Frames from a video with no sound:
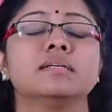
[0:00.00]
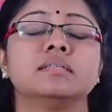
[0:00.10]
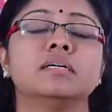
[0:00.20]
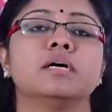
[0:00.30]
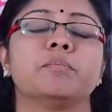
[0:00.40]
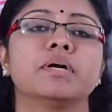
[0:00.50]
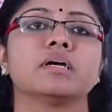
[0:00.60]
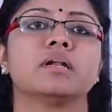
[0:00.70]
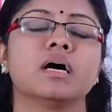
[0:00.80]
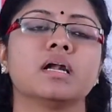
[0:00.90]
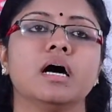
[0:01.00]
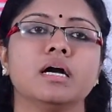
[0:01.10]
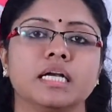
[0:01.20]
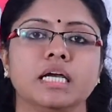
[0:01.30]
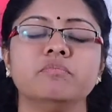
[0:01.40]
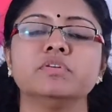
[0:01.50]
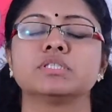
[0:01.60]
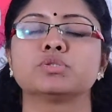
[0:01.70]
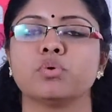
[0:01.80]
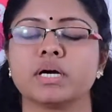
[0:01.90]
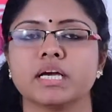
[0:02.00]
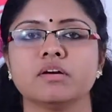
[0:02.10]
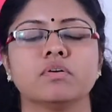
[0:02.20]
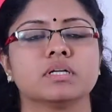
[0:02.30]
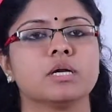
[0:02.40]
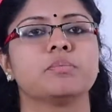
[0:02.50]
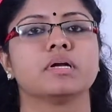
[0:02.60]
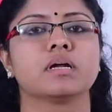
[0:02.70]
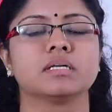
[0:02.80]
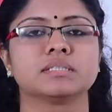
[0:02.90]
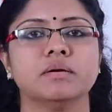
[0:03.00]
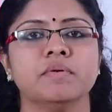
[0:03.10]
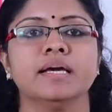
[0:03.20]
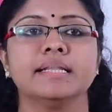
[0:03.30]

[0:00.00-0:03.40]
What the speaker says: the particular team which is working for that particular change,